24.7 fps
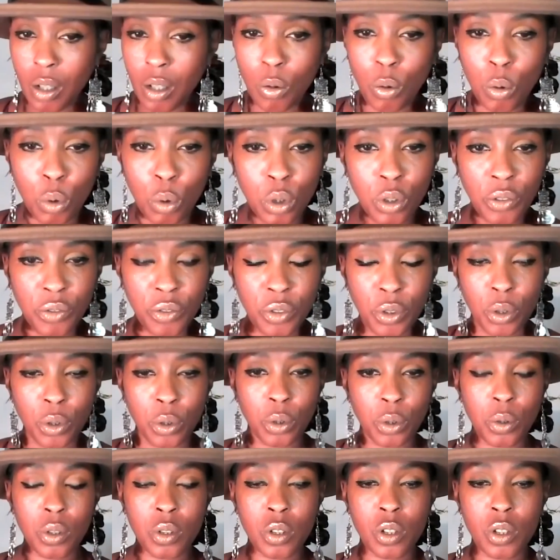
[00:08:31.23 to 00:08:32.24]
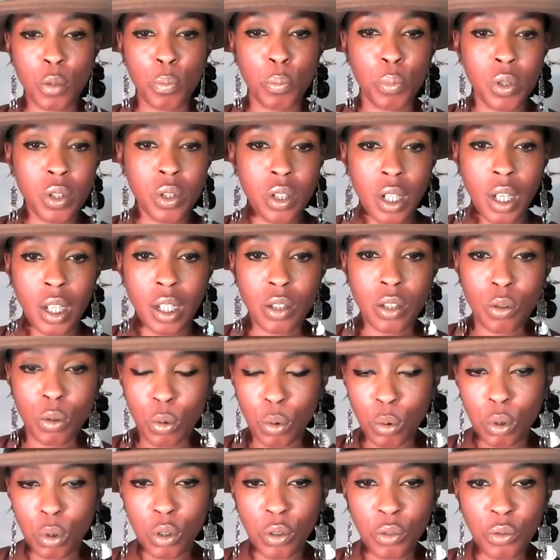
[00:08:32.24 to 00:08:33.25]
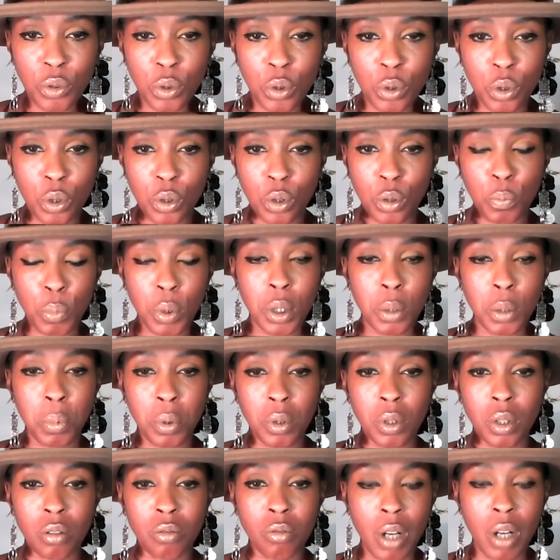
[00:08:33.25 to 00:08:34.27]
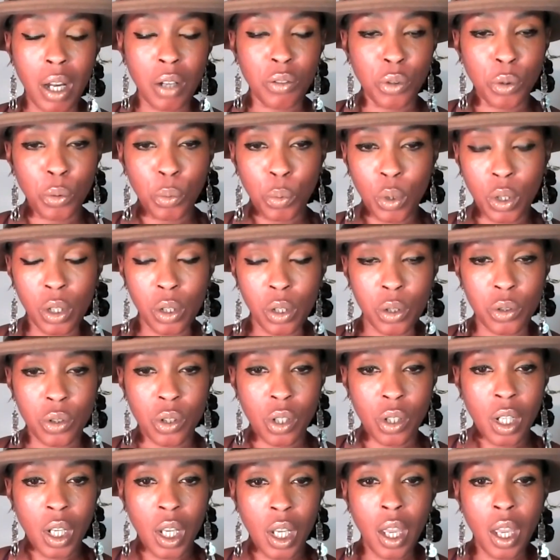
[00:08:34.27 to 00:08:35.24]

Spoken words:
all of you, to protect all of you good people around the world,